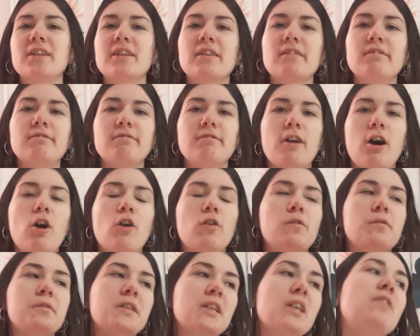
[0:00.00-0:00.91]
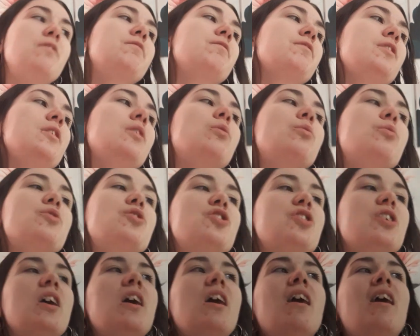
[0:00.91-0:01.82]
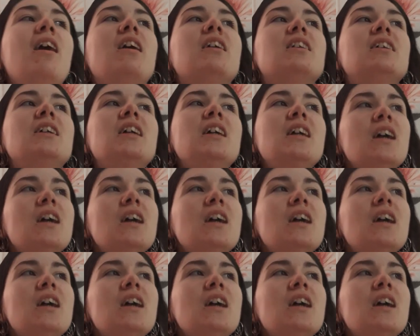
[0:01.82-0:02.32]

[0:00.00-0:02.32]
it involves confusion.